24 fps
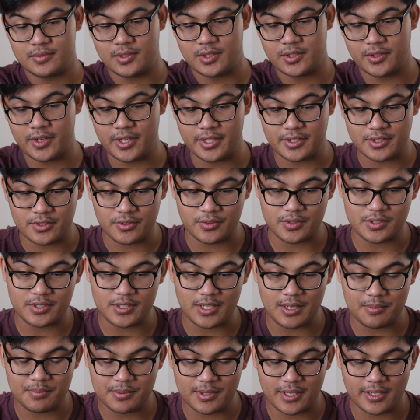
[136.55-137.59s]
All right, so it's
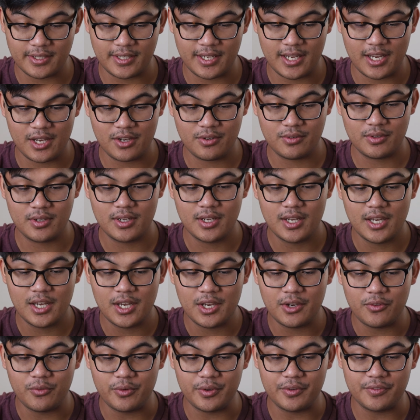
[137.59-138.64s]
upside down.
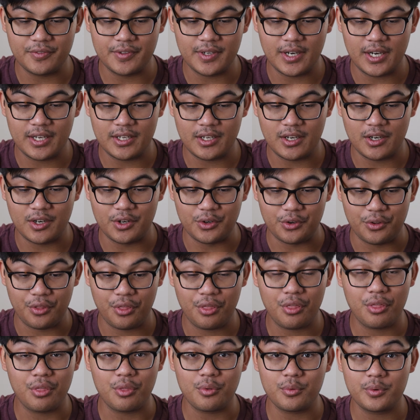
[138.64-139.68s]
We've got our
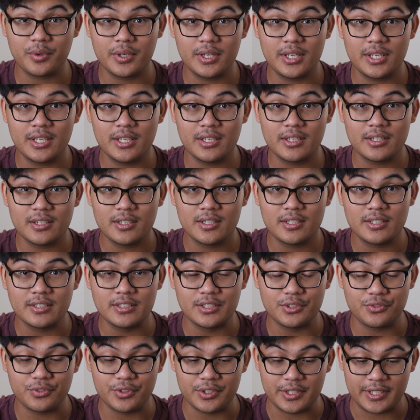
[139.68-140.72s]
3
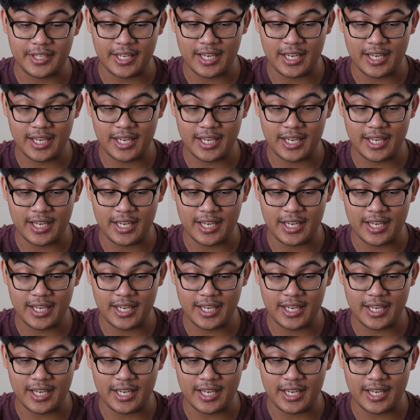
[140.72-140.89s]
different